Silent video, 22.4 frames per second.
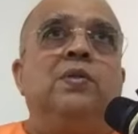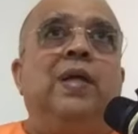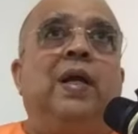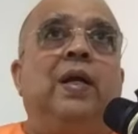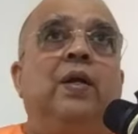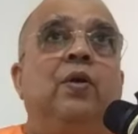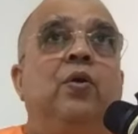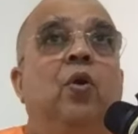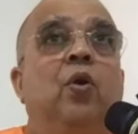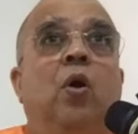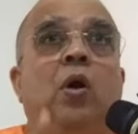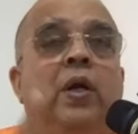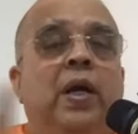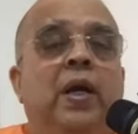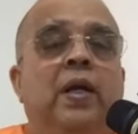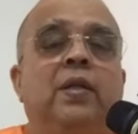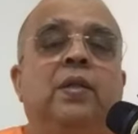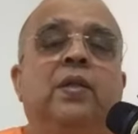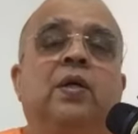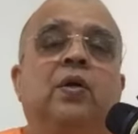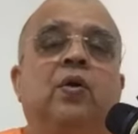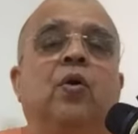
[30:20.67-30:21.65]
that not
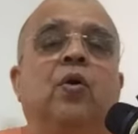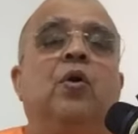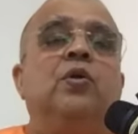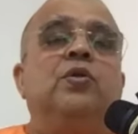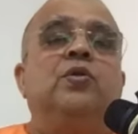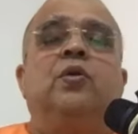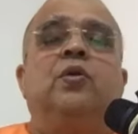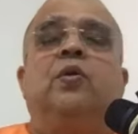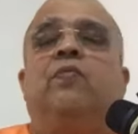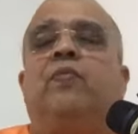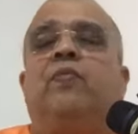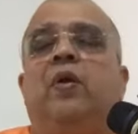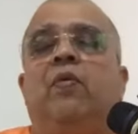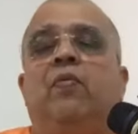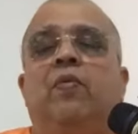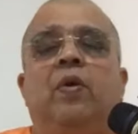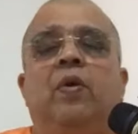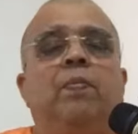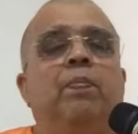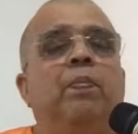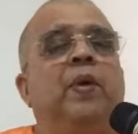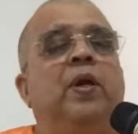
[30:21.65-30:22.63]
at the cost of
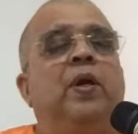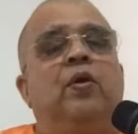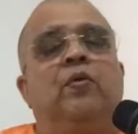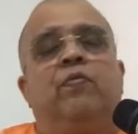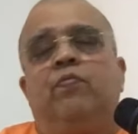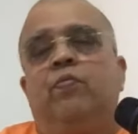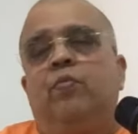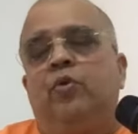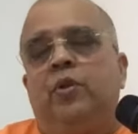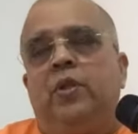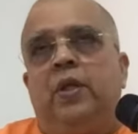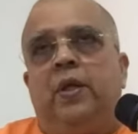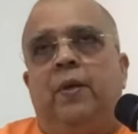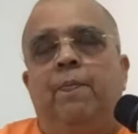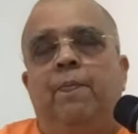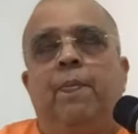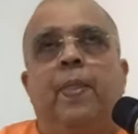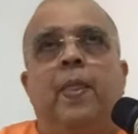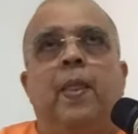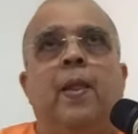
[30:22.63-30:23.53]
development of buddhi.